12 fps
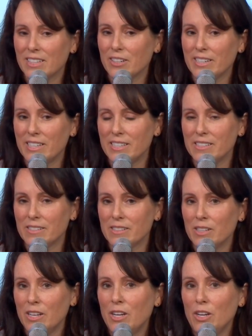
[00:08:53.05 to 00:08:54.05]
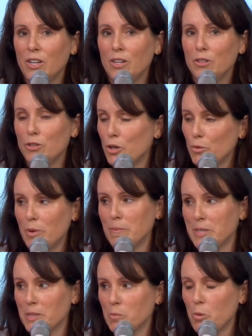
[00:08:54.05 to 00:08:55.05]
there is no
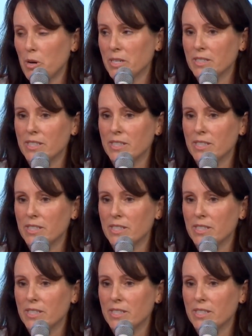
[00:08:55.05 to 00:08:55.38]
women's sports.